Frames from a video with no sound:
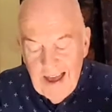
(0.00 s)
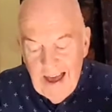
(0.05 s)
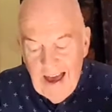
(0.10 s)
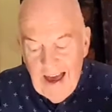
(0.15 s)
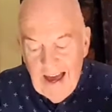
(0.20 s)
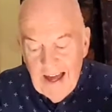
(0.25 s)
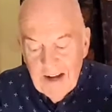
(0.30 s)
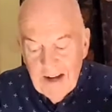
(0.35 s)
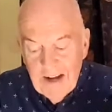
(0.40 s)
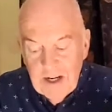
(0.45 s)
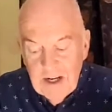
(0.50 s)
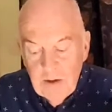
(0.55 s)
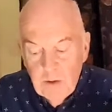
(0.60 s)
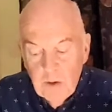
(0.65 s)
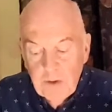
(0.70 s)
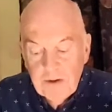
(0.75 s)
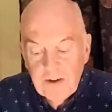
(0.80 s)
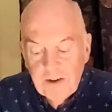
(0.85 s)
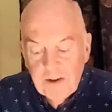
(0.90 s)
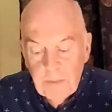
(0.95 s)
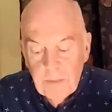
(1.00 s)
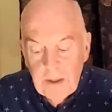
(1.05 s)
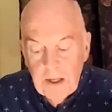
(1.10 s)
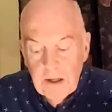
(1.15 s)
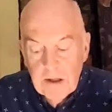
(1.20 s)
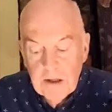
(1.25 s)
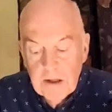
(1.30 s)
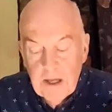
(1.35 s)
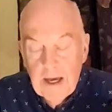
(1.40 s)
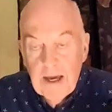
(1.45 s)
And he wrote this
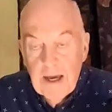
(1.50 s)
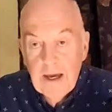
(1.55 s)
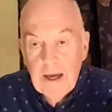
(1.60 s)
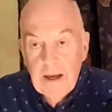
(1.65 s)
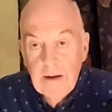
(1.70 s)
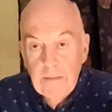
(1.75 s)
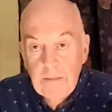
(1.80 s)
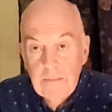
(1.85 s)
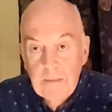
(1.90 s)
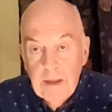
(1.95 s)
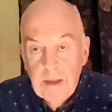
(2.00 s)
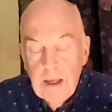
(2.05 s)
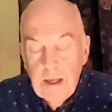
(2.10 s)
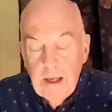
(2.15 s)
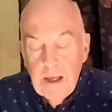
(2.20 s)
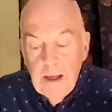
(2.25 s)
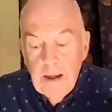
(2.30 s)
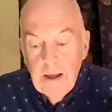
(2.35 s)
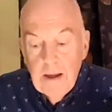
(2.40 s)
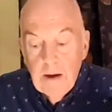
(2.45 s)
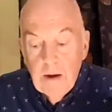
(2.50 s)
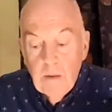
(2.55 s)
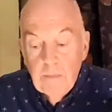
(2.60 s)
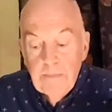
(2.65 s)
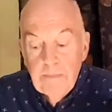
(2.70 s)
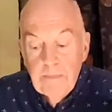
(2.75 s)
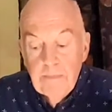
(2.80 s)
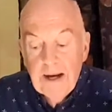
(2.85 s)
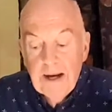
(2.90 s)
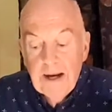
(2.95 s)
piece
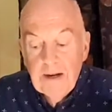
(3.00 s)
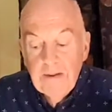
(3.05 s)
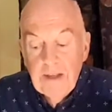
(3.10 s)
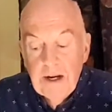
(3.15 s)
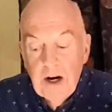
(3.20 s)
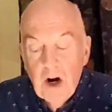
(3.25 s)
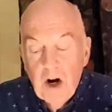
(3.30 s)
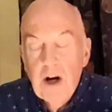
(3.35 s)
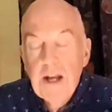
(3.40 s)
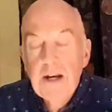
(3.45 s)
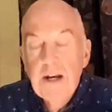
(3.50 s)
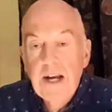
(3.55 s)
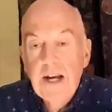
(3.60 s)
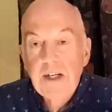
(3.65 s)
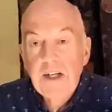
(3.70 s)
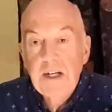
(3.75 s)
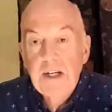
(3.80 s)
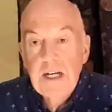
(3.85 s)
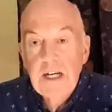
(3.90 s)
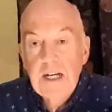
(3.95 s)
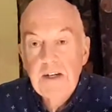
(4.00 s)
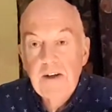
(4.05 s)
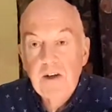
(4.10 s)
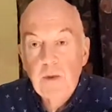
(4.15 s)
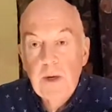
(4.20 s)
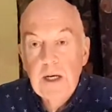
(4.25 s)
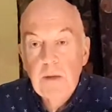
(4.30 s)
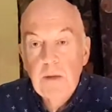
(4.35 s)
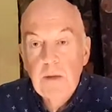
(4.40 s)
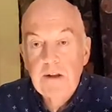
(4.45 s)
back in the early 1980s
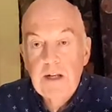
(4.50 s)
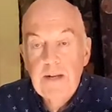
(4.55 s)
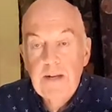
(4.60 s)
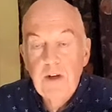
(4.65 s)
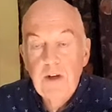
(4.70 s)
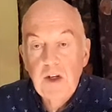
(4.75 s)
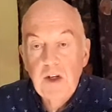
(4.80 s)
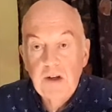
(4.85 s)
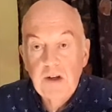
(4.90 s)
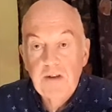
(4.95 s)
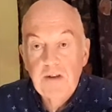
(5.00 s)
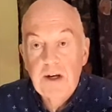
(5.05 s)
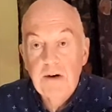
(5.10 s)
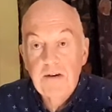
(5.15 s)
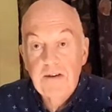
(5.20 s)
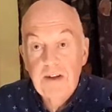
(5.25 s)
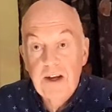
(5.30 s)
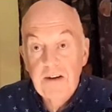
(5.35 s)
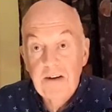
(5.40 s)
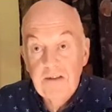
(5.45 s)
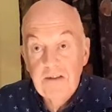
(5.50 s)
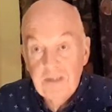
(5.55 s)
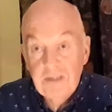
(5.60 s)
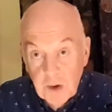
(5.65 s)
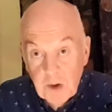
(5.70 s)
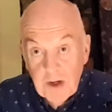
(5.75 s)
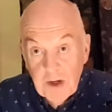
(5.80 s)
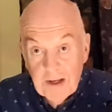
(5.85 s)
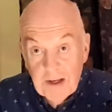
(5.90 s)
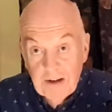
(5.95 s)
when he was living just outside
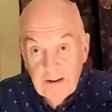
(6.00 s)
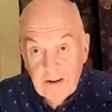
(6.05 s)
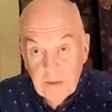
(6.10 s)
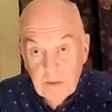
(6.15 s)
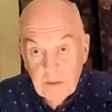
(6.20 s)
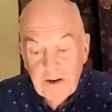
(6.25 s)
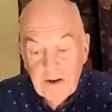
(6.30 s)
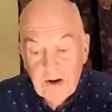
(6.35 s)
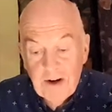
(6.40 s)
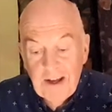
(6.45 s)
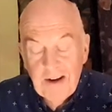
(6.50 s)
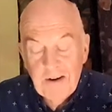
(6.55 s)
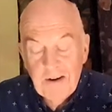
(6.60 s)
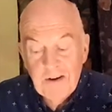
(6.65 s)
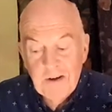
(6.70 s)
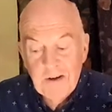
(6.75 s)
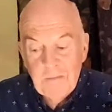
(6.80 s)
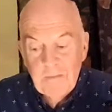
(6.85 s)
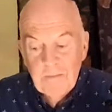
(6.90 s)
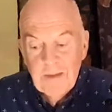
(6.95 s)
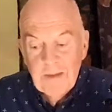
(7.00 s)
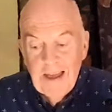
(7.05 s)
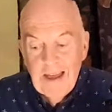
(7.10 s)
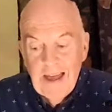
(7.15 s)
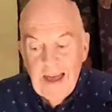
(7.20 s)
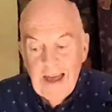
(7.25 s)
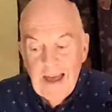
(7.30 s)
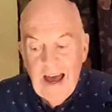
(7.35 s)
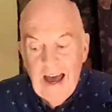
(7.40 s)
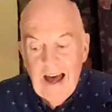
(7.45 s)
Zurich in Switzerland.
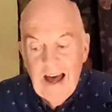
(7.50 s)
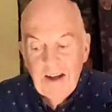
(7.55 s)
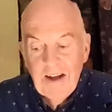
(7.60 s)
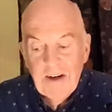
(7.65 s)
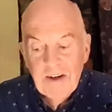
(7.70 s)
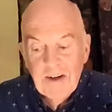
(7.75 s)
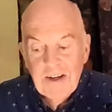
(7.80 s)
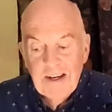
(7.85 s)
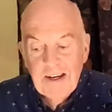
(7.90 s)
And